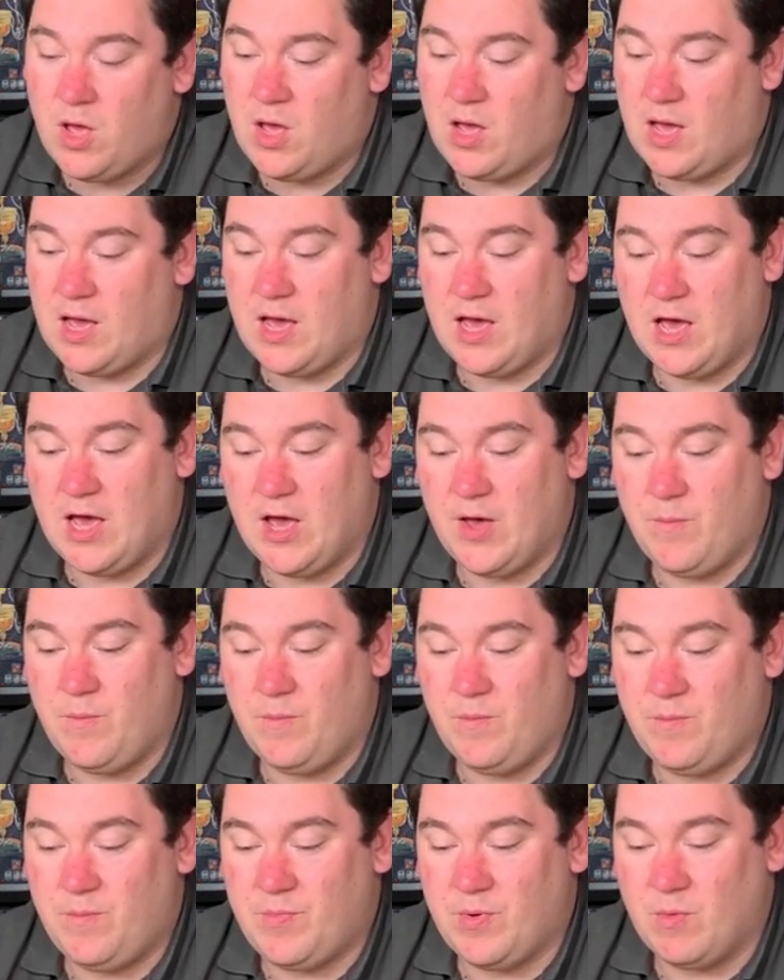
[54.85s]

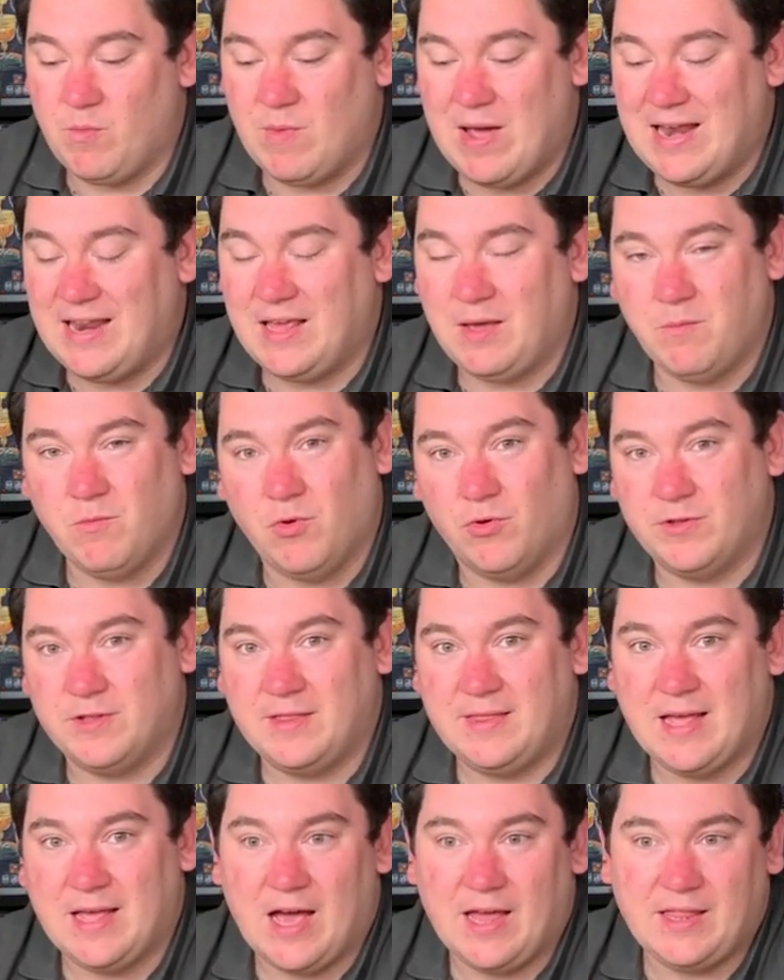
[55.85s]
but anything more
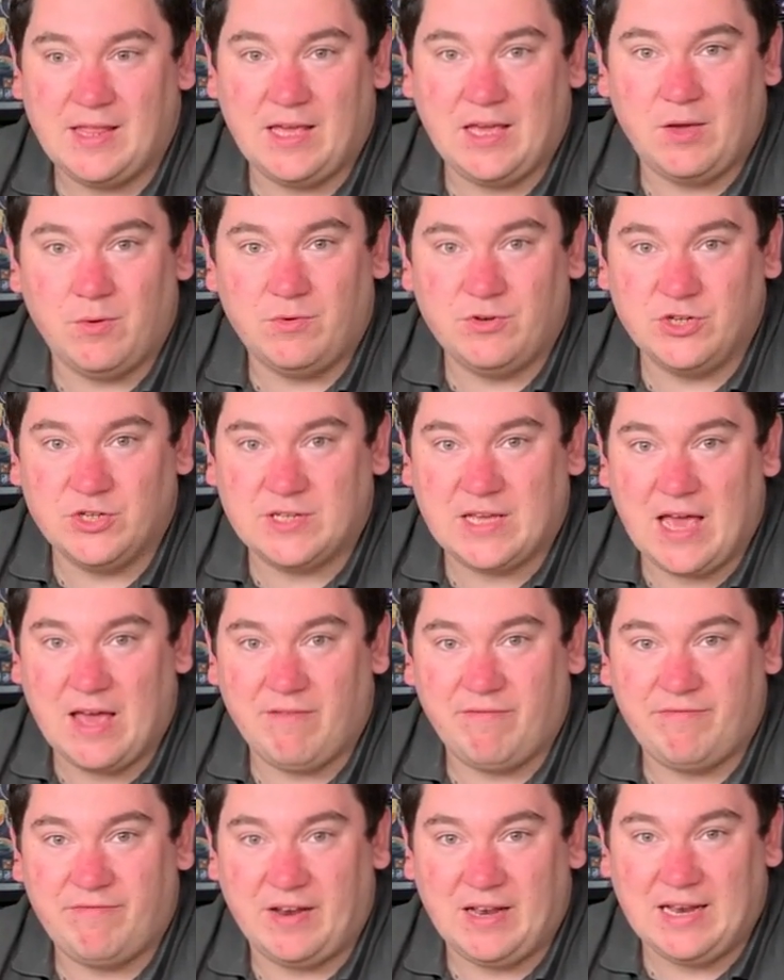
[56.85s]
than that, I think it would just
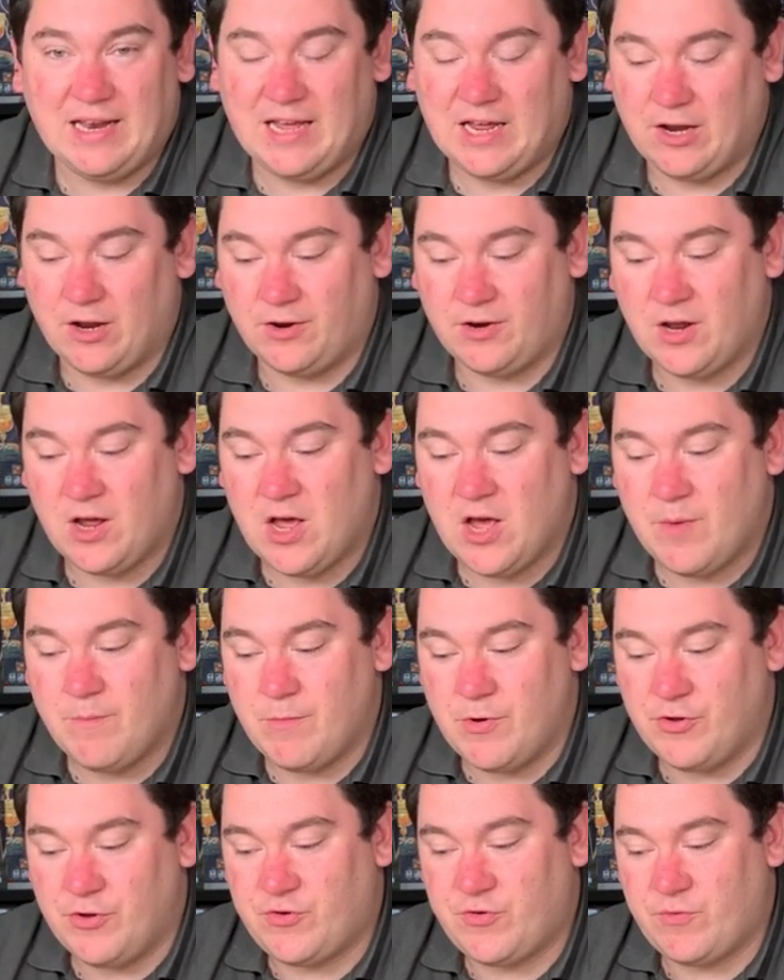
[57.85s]
get fiddly, and I'd
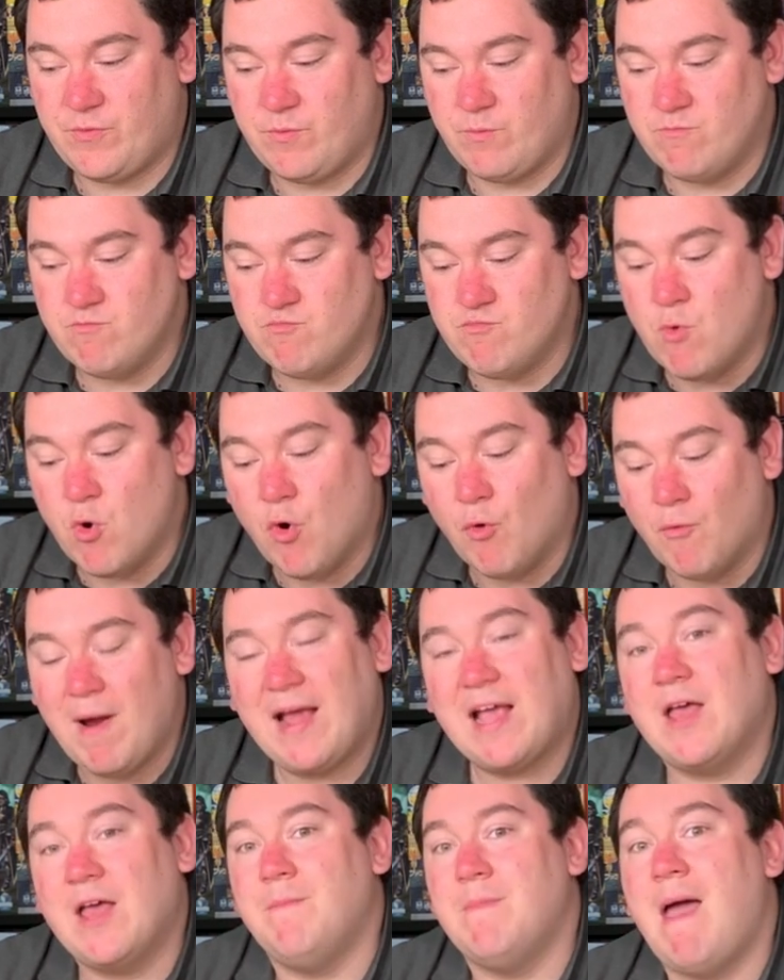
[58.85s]
much more
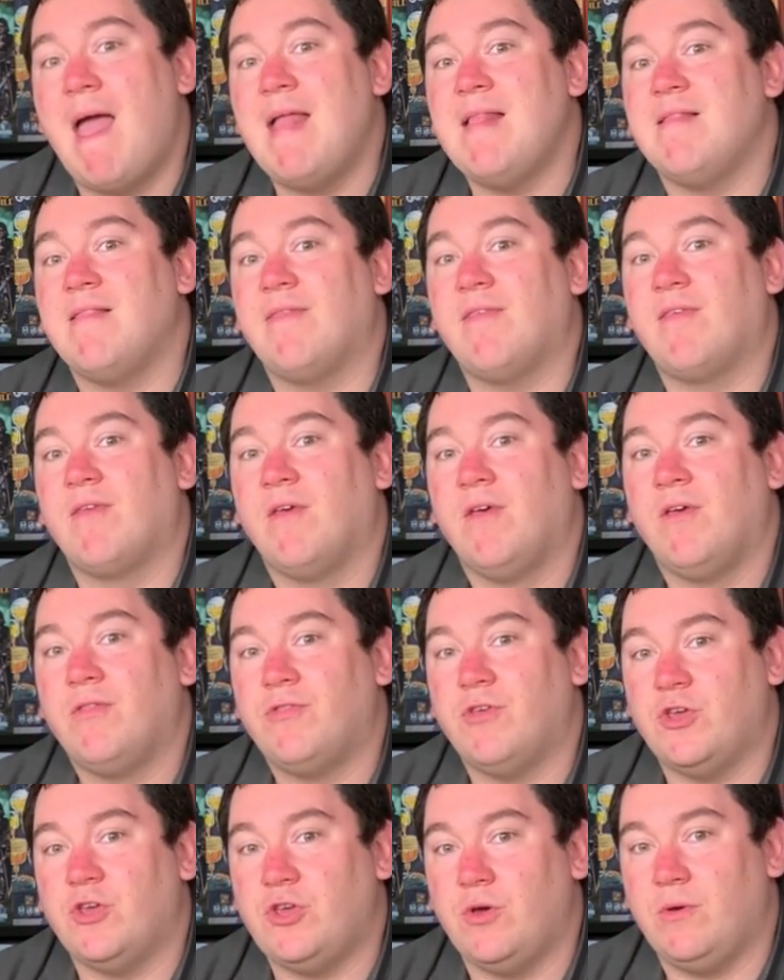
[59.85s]
recommend
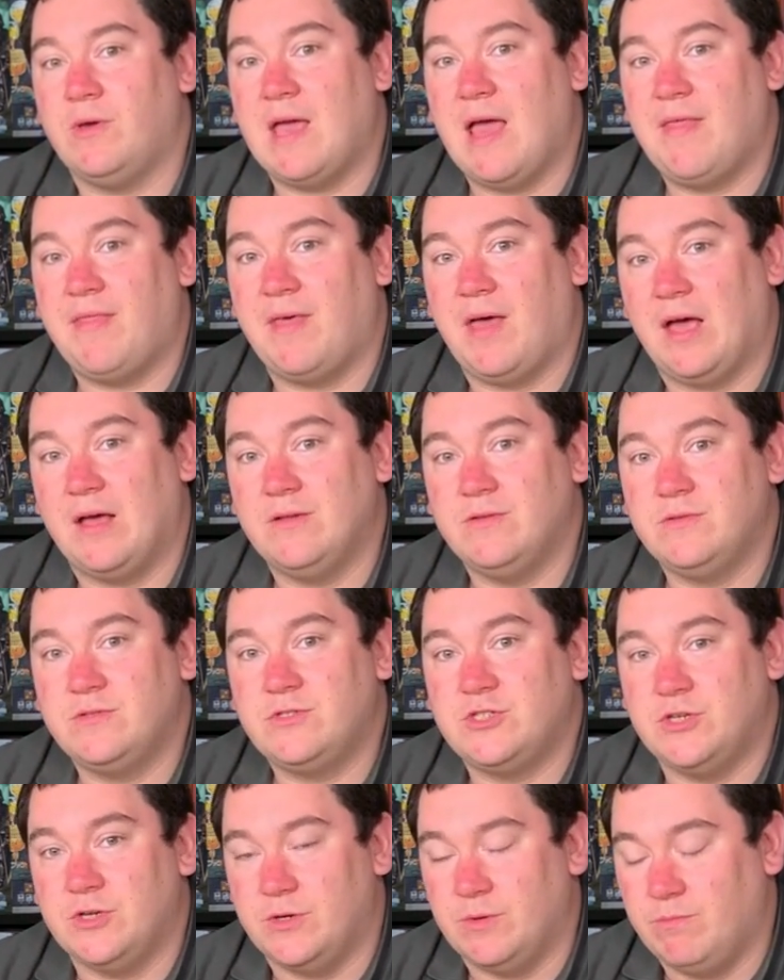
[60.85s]
that you get that
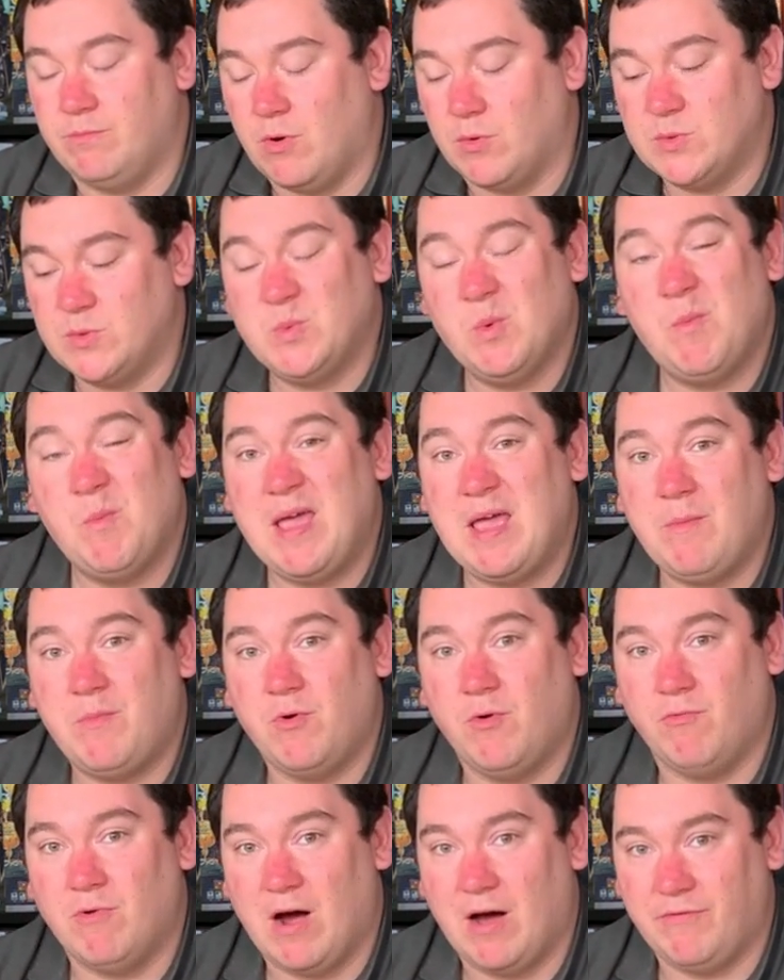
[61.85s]
to multiple
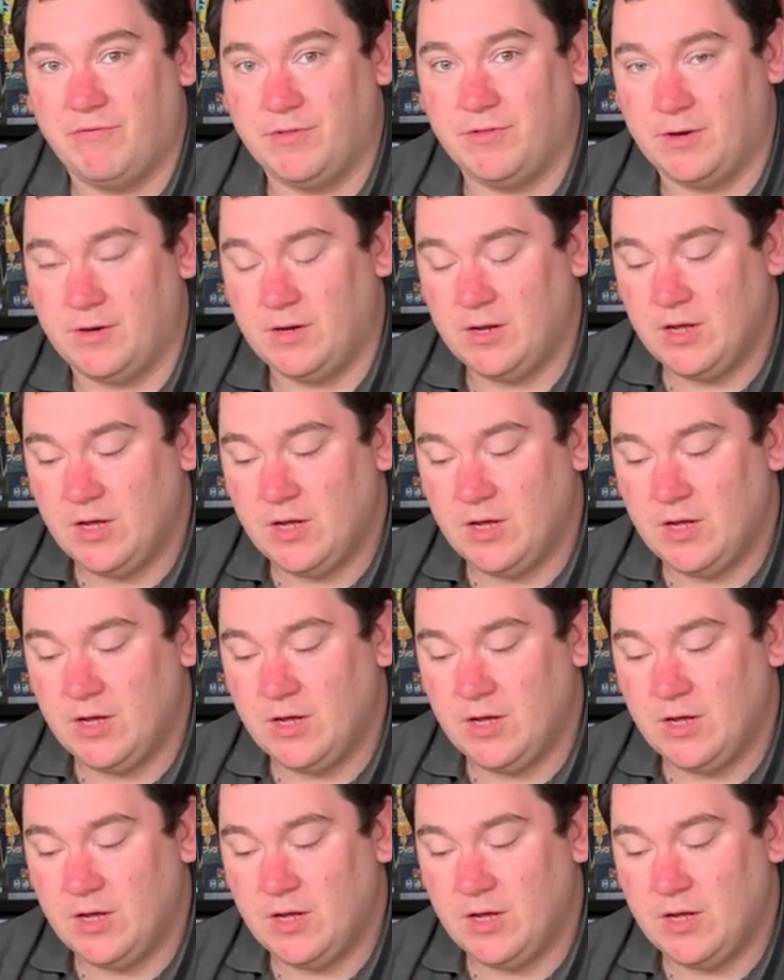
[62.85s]
people rather than